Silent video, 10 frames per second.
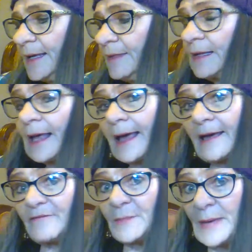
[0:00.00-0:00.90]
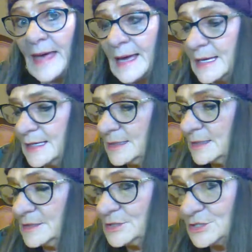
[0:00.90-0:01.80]
And then I have a
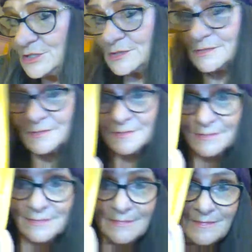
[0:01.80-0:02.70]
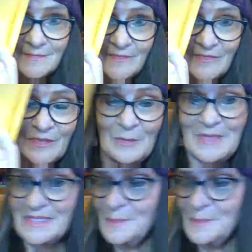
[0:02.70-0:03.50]
package from Miss